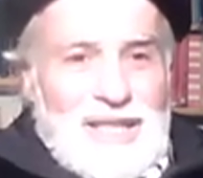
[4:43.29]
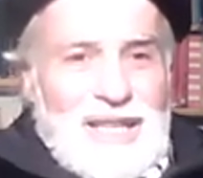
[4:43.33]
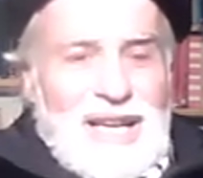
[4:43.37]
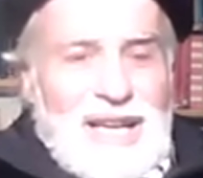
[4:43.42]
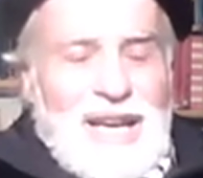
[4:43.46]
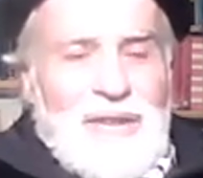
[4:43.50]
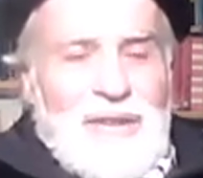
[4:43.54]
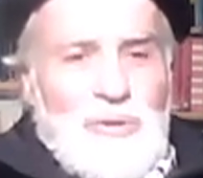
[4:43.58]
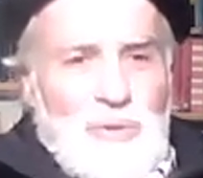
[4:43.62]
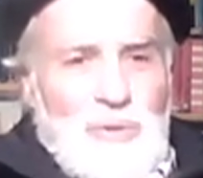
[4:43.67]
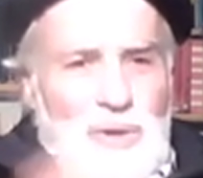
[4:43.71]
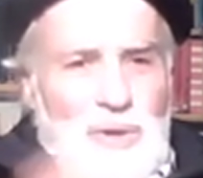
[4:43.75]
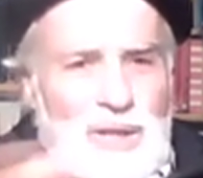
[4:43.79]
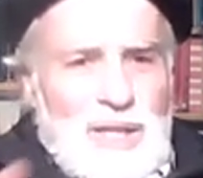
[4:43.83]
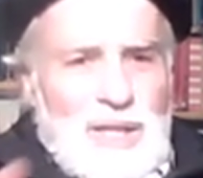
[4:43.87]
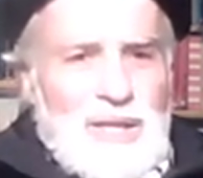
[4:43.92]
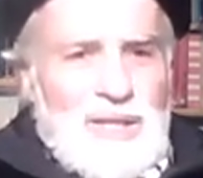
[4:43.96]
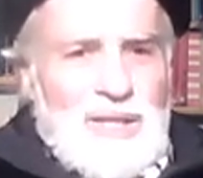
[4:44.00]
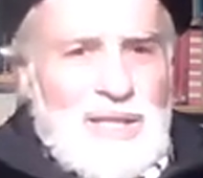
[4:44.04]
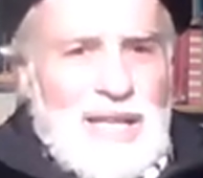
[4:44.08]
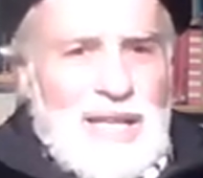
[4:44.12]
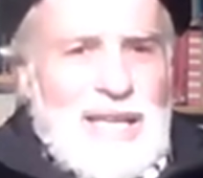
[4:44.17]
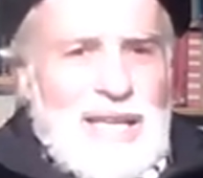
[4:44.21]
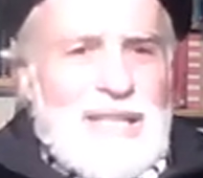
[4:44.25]
And 3
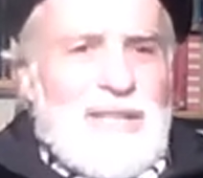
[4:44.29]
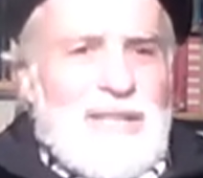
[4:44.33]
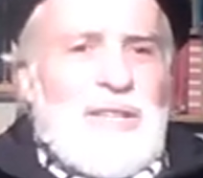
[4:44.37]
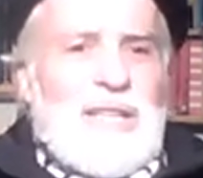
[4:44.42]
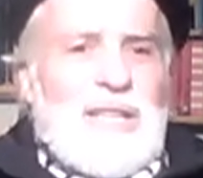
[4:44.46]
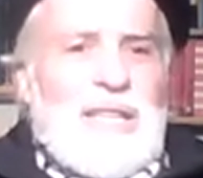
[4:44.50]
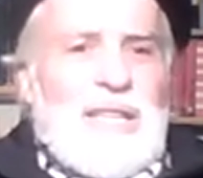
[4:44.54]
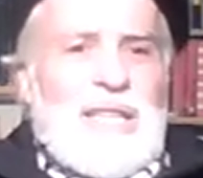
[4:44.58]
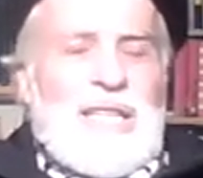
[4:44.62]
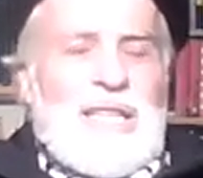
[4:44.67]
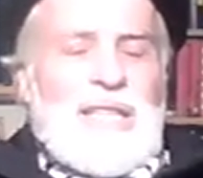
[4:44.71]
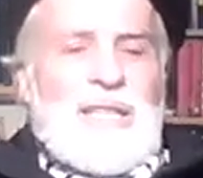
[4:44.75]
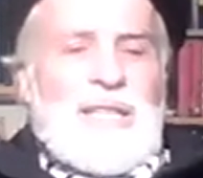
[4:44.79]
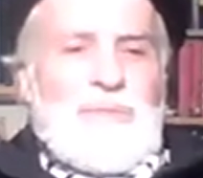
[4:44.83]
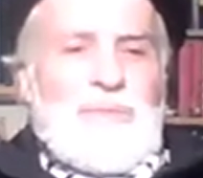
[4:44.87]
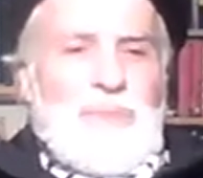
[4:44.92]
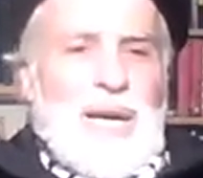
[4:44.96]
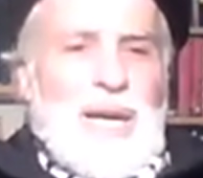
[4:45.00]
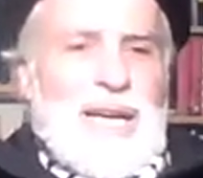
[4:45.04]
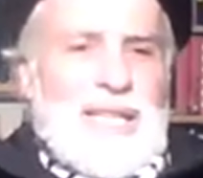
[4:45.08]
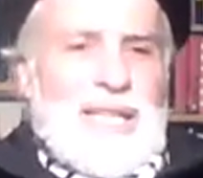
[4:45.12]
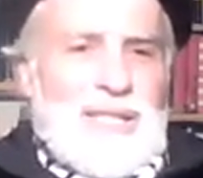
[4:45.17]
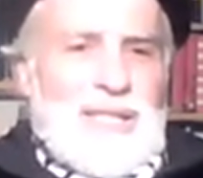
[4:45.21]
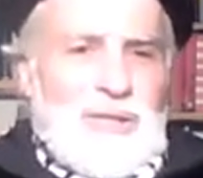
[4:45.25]
years later, he
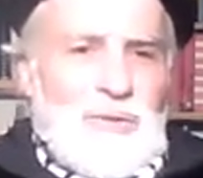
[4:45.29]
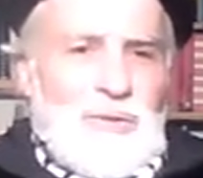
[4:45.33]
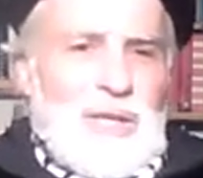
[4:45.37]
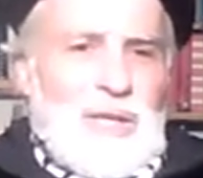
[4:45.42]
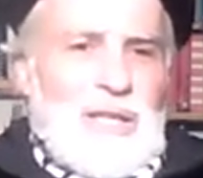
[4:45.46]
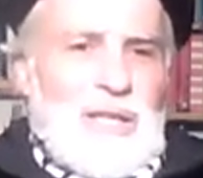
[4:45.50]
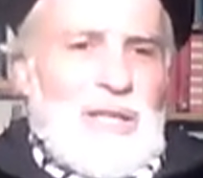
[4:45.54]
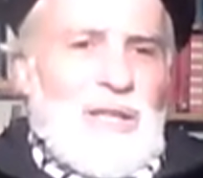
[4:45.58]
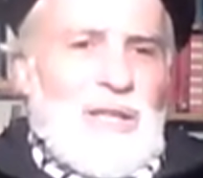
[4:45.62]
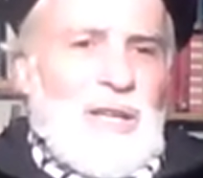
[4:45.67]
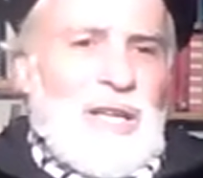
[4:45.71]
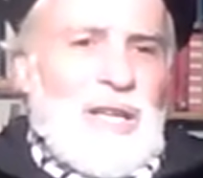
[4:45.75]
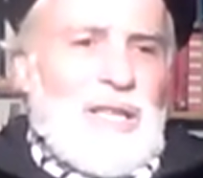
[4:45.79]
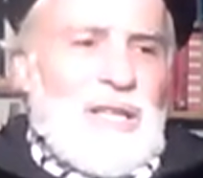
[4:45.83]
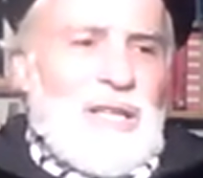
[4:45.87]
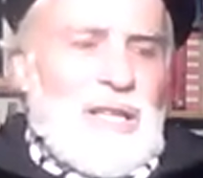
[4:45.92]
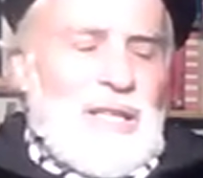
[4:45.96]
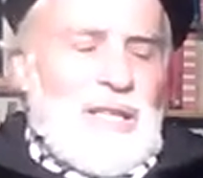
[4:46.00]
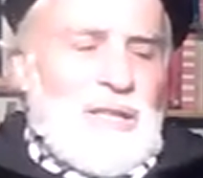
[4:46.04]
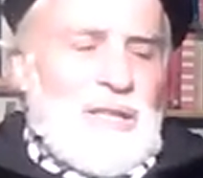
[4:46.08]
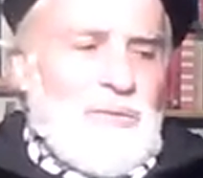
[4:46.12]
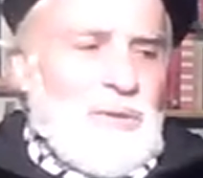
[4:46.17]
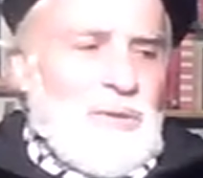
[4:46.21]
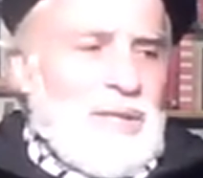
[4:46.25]
passed away.
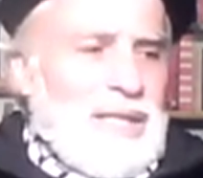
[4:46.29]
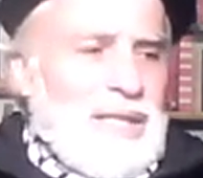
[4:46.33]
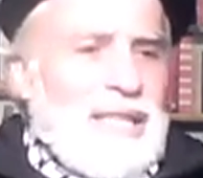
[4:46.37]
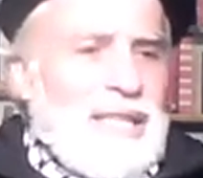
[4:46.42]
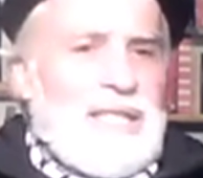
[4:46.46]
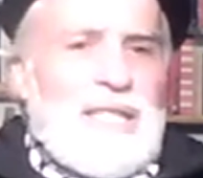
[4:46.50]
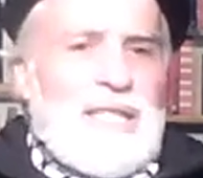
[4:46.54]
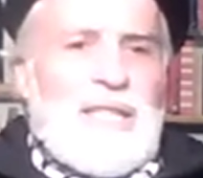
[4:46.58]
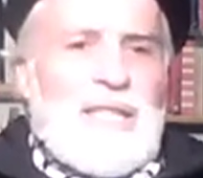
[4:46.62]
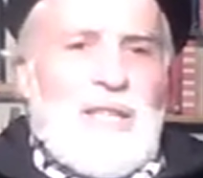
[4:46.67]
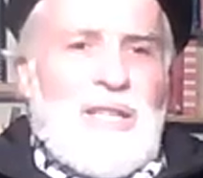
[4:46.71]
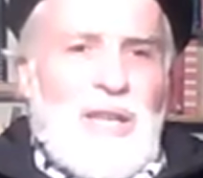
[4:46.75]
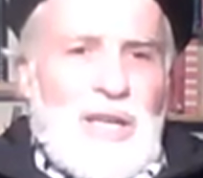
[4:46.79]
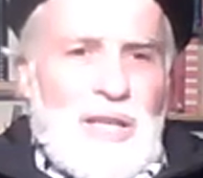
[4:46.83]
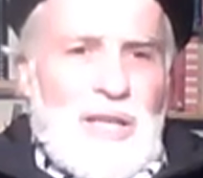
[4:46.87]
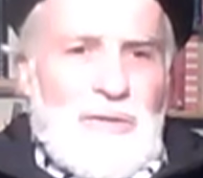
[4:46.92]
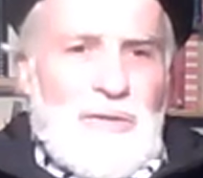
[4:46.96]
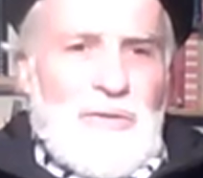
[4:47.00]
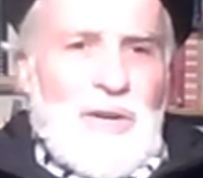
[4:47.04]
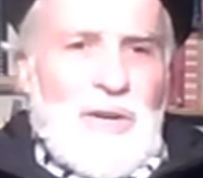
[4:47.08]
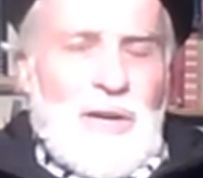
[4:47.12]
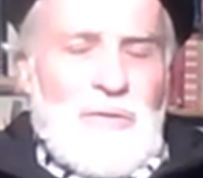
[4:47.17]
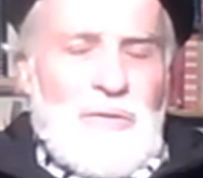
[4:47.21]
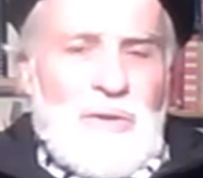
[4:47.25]
It was
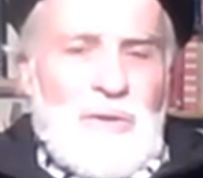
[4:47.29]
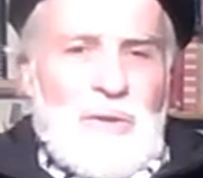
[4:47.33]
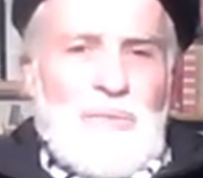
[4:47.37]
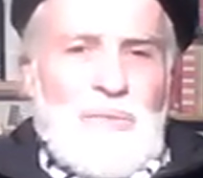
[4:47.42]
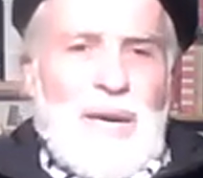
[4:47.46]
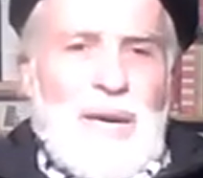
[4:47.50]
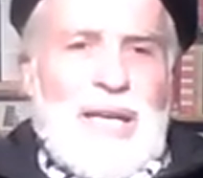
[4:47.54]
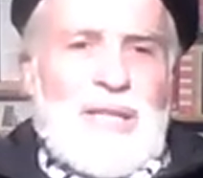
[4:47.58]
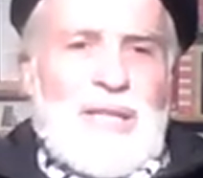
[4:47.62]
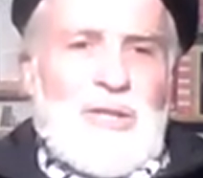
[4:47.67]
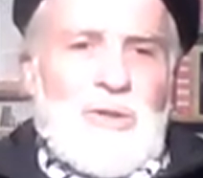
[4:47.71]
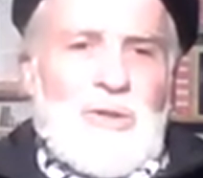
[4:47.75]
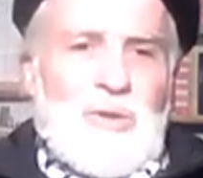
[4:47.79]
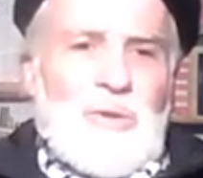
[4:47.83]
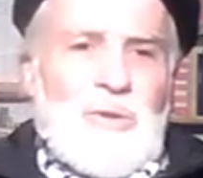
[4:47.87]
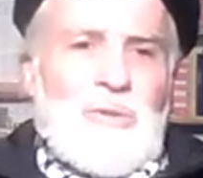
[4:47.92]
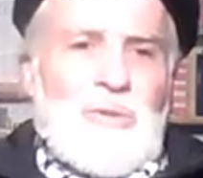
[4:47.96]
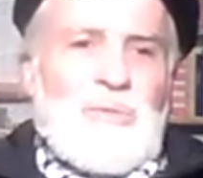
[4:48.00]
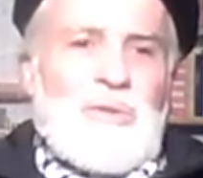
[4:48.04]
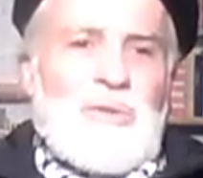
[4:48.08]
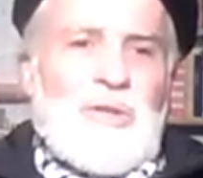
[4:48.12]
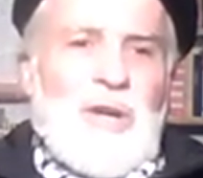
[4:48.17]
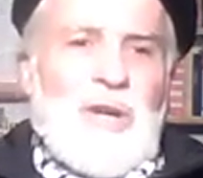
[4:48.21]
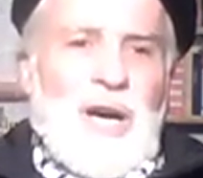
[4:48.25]
1895 when Pasteur
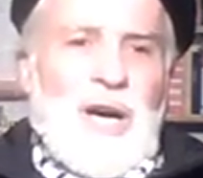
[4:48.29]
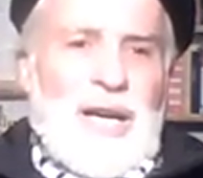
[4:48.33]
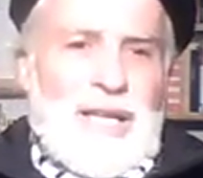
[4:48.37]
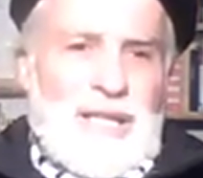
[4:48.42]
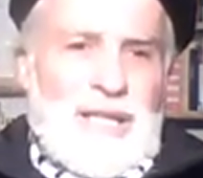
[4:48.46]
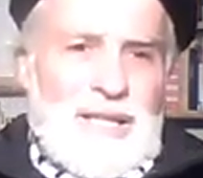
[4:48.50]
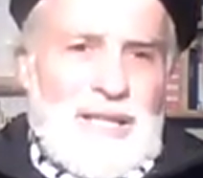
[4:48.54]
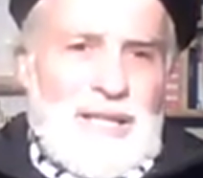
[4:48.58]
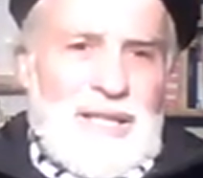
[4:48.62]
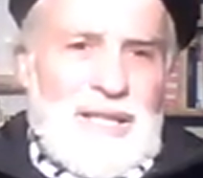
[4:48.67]
died.